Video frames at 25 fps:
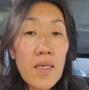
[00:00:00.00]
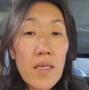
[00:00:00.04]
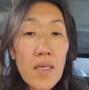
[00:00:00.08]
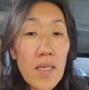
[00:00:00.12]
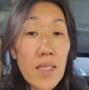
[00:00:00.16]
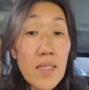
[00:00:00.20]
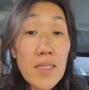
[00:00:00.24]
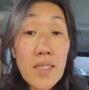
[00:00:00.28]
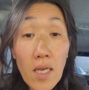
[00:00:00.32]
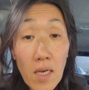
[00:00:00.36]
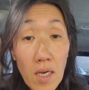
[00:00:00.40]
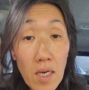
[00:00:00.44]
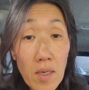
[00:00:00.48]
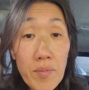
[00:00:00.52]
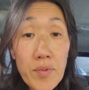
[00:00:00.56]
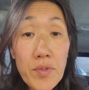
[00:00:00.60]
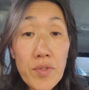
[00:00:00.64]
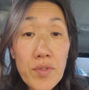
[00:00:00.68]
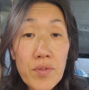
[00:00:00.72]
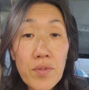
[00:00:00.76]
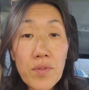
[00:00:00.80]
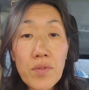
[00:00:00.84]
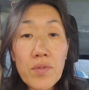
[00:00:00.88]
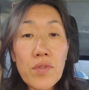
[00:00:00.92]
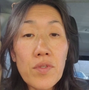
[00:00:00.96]
It's
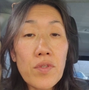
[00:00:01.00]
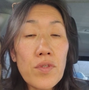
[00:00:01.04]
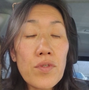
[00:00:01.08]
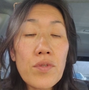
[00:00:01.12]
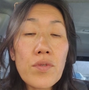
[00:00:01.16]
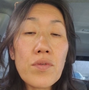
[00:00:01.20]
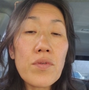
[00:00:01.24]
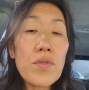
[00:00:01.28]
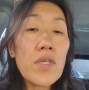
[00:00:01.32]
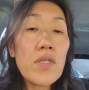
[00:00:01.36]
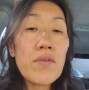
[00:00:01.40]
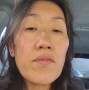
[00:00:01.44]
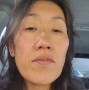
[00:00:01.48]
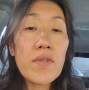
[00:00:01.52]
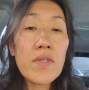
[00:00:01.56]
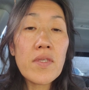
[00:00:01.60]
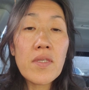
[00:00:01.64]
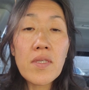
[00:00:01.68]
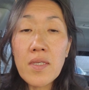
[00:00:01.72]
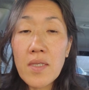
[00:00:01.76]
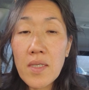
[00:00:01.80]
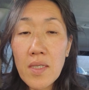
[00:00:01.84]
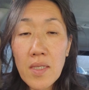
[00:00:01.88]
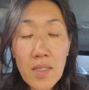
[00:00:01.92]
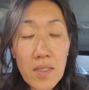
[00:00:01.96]
optional. You don't
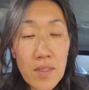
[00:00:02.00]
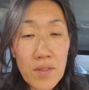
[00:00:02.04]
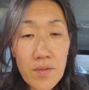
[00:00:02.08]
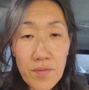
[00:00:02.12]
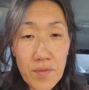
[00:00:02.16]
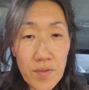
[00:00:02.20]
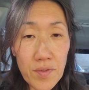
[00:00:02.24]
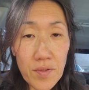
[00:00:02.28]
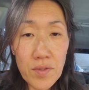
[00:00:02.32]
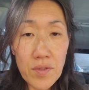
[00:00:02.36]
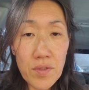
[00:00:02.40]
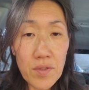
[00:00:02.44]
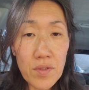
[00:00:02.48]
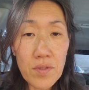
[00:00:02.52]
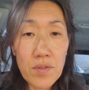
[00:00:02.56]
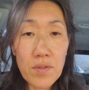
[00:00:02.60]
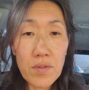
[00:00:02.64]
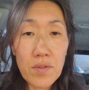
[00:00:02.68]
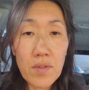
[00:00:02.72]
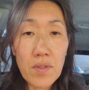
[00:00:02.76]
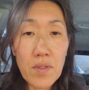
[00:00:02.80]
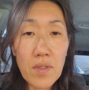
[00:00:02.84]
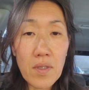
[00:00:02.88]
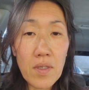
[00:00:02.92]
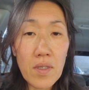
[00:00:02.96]
even need a filter
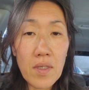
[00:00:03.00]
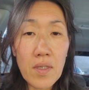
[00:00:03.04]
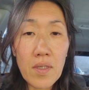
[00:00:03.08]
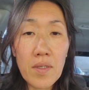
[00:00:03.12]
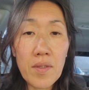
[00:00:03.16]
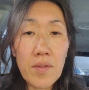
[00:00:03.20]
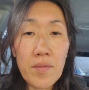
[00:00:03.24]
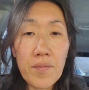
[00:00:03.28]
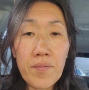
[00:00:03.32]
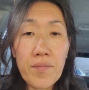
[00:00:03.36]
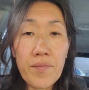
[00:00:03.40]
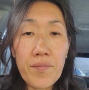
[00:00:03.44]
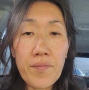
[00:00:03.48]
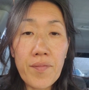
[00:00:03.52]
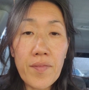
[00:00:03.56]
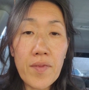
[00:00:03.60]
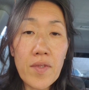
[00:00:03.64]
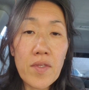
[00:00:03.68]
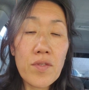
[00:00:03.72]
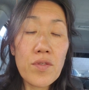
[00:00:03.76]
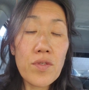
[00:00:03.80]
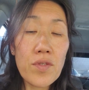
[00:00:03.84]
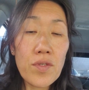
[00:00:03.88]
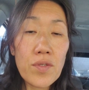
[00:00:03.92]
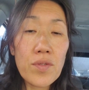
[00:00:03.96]

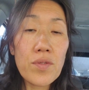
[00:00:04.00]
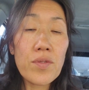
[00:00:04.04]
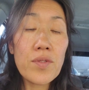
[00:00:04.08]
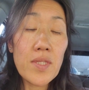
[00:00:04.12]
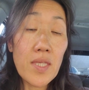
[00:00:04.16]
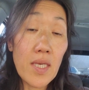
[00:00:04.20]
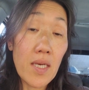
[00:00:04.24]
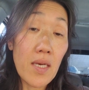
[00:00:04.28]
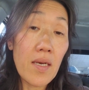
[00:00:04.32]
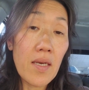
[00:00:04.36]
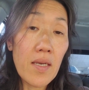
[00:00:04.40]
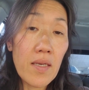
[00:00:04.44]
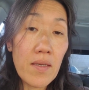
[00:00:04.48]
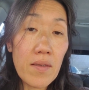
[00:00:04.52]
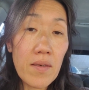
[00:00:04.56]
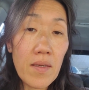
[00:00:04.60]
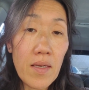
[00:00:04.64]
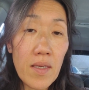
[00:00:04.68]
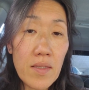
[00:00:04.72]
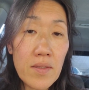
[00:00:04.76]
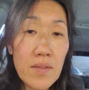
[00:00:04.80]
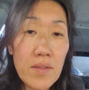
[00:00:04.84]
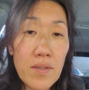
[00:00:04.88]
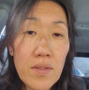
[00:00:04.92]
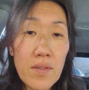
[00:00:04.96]
to use the
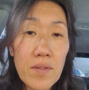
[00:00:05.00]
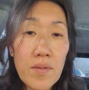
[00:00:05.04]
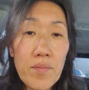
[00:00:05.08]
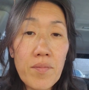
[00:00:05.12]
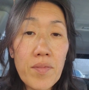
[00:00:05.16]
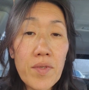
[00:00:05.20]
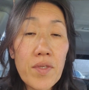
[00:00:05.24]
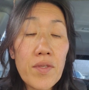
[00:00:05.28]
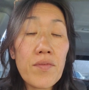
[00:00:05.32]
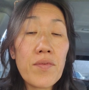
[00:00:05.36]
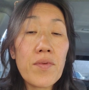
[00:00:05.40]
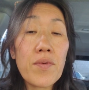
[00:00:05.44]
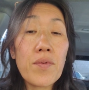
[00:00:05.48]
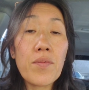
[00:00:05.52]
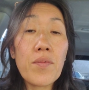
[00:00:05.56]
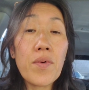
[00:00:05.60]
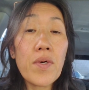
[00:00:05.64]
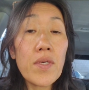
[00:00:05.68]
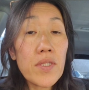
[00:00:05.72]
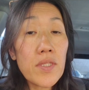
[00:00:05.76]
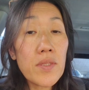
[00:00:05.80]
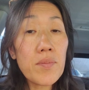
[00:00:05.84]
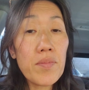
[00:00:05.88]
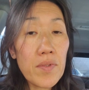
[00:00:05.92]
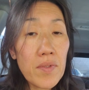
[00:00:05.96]
ionizer. But if you
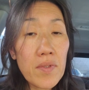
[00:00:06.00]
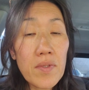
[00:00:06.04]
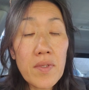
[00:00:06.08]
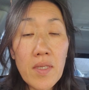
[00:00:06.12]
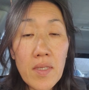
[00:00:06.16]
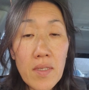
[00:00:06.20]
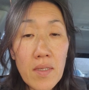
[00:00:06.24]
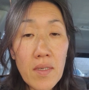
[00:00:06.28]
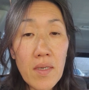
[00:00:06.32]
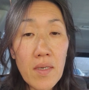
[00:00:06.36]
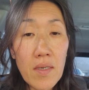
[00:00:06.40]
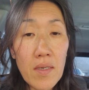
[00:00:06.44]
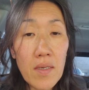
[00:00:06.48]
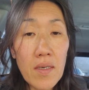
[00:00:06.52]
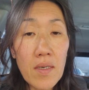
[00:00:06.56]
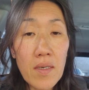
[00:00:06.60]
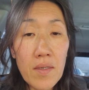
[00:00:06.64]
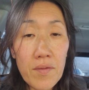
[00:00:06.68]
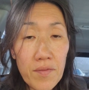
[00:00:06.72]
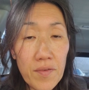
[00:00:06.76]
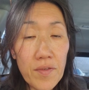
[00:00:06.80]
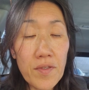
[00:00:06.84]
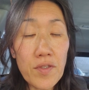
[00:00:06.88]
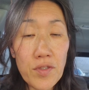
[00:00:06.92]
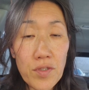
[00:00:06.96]
want to put on a
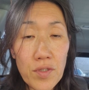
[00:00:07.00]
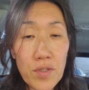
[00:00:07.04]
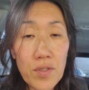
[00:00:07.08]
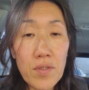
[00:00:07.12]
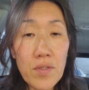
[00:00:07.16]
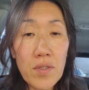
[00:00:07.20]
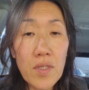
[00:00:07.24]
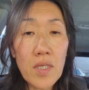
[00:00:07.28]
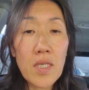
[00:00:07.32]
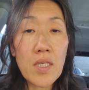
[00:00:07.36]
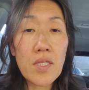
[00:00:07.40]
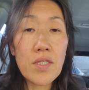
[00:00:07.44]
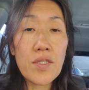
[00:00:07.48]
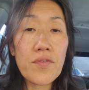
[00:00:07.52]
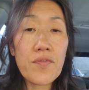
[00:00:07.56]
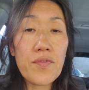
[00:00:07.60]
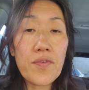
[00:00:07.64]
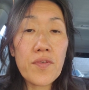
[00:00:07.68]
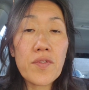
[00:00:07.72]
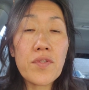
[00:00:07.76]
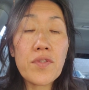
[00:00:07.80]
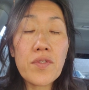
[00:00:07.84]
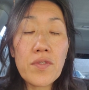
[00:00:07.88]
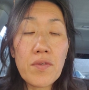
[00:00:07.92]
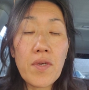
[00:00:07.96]
filter to
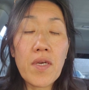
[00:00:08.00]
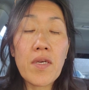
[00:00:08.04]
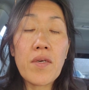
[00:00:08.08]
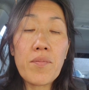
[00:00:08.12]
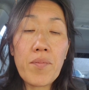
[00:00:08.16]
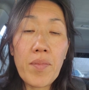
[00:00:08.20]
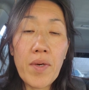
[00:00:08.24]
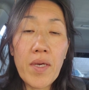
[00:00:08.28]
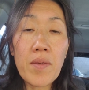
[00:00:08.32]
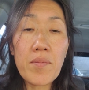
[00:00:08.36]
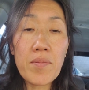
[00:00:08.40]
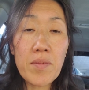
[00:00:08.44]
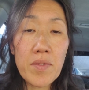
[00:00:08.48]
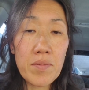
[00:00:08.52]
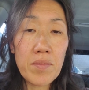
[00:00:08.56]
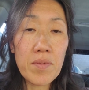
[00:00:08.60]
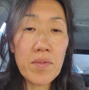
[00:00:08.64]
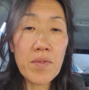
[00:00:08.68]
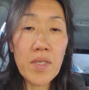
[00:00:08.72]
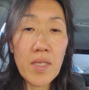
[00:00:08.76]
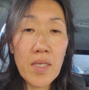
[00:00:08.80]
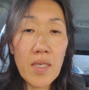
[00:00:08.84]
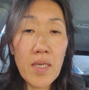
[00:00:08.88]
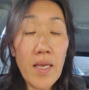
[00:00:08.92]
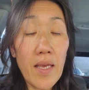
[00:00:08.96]
filter out pipe
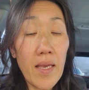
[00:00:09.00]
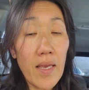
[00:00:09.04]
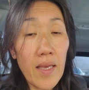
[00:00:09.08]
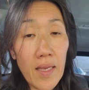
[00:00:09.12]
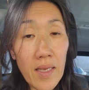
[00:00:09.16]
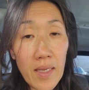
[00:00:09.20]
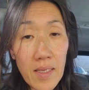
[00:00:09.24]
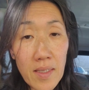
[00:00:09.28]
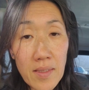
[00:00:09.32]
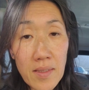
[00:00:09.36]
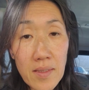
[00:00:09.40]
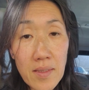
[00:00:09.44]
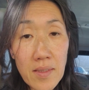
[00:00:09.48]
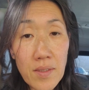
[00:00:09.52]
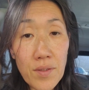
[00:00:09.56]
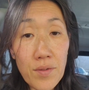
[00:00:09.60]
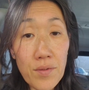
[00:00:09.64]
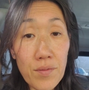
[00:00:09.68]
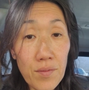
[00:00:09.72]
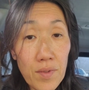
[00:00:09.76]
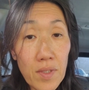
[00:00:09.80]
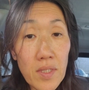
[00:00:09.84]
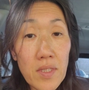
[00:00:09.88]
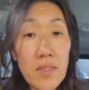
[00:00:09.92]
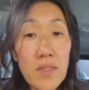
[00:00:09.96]
debris and
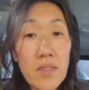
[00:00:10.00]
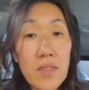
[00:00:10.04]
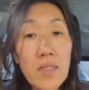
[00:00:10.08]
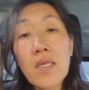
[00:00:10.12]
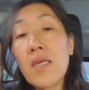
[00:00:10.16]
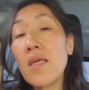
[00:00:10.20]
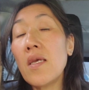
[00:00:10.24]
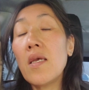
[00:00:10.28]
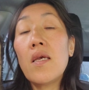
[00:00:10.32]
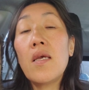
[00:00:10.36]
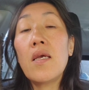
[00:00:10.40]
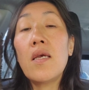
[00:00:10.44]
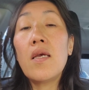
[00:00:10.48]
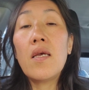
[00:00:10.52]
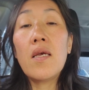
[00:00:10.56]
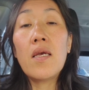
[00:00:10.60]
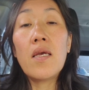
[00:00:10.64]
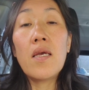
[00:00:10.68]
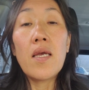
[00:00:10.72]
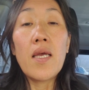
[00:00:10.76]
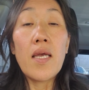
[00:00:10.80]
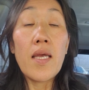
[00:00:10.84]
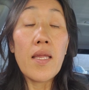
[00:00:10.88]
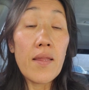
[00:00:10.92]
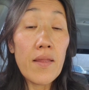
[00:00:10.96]
rust
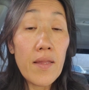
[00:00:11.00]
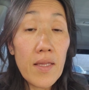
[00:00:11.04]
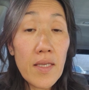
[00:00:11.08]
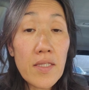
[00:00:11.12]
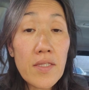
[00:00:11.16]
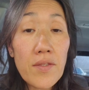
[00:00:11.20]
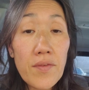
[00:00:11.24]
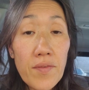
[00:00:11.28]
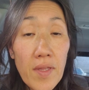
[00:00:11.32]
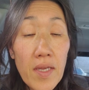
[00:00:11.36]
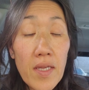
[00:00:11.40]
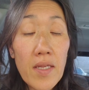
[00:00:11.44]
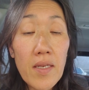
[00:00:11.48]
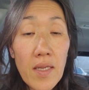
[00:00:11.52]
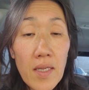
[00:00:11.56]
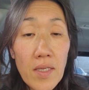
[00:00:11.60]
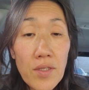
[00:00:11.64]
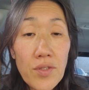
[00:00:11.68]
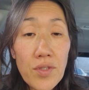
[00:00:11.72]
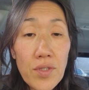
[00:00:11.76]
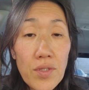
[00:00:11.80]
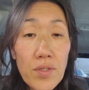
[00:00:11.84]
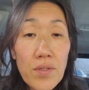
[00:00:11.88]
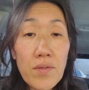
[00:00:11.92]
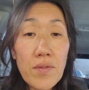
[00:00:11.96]
and things of that
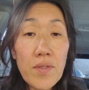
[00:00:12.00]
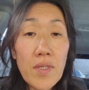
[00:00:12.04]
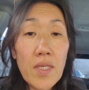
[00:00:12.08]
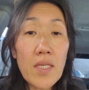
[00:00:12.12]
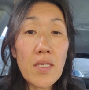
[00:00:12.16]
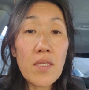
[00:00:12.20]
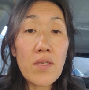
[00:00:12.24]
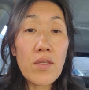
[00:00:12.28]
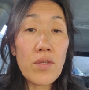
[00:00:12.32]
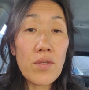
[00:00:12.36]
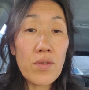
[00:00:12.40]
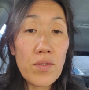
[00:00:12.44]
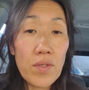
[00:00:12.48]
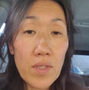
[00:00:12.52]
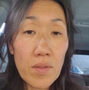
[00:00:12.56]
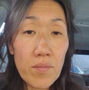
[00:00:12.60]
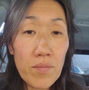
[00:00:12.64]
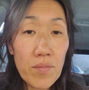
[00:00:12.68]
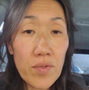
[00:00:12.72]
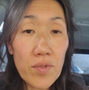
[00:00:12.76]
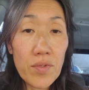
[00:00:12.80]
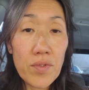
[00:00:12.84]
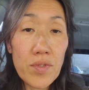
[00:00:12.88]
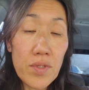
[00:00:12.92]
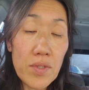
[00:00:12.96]
nature, then you can
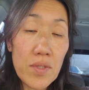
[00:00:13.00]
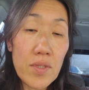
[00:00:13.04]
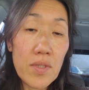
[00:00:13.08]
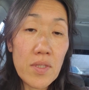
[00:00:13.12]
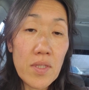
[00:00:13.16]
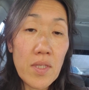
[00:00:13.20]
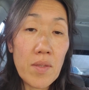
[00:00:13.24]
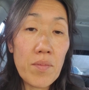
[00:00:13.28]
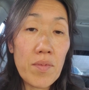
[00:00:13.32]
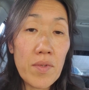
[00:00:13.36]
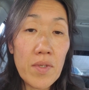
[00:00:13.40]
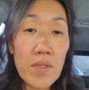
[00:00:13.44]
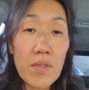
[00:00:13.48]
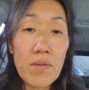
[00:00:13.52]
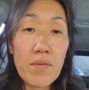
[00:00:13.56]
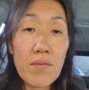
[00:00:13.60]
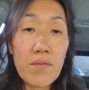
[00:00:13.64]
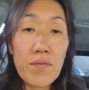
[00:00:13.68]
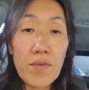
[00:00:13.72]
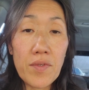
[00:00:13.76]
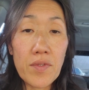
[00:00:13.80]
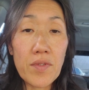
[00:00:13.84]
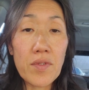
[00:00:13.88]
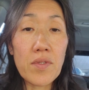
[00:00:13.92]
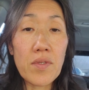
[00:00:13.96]
purchase a separate
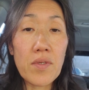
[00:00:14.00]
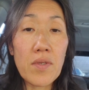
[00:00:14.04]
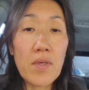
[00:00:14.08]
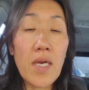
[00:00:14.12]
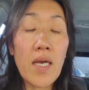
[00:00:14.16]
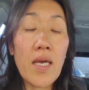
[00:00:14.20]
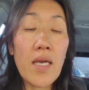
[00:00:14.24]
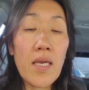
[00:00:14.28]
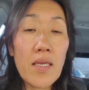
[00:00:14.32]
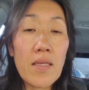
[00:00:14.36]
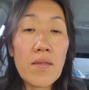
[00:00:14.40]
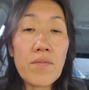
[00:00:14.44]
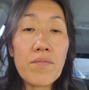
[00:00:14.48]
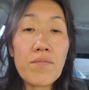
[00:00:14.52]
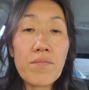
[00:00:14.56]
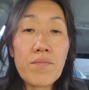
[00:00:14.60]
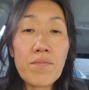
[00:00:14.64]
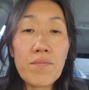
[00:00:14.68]
filter. I